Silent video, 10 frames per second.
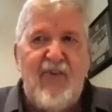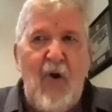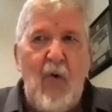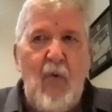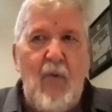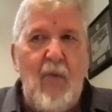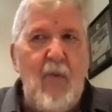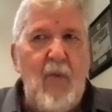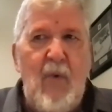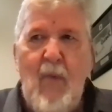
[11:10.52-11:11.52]
so
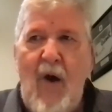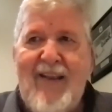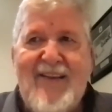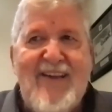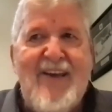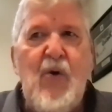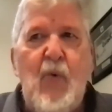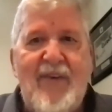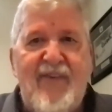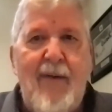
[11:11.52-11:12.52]
we want to deal
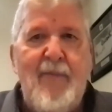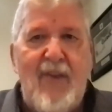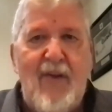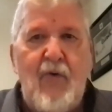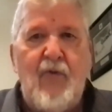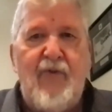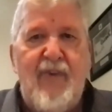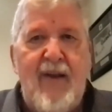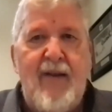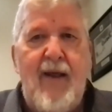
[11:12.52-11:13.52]
with some of those
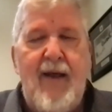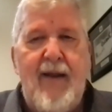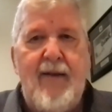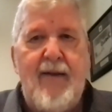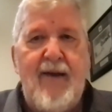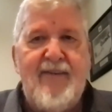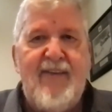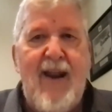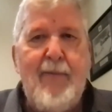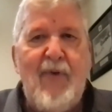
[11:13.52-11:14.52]
and
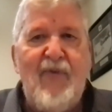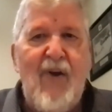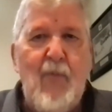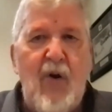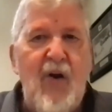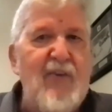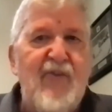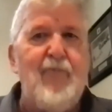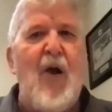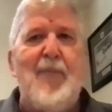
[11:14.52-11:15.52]
set up a framework
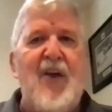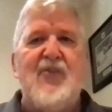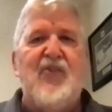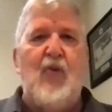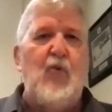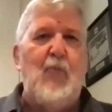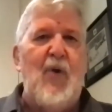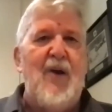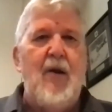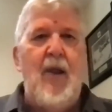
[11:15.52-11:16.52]
probably on Zoom,
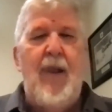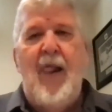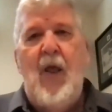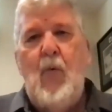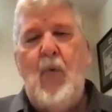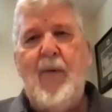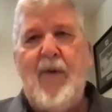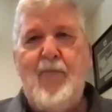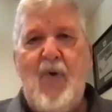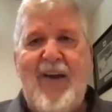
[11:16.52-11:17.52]
where we
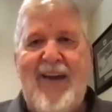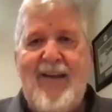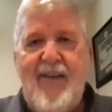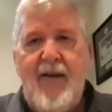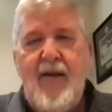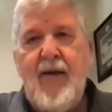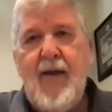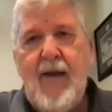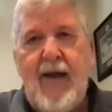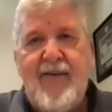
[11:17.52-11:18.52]
would bring in
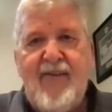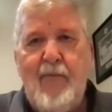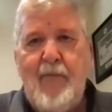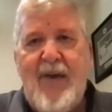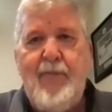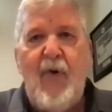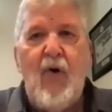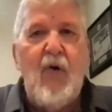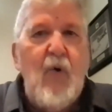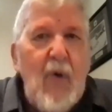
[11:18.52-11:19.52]
some
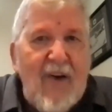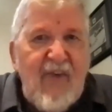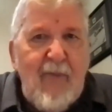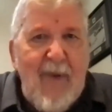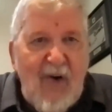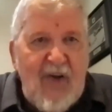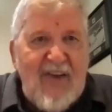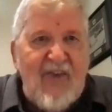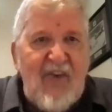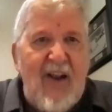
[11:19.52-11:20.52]
people who are
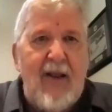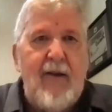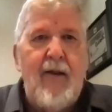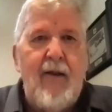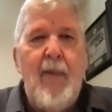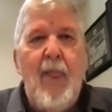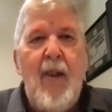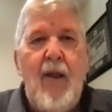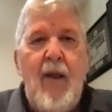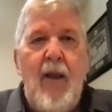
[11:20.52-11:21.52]
experienced in it,
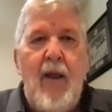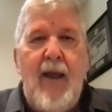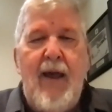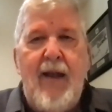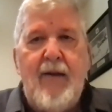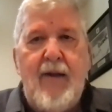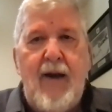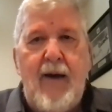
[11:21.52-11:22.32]
and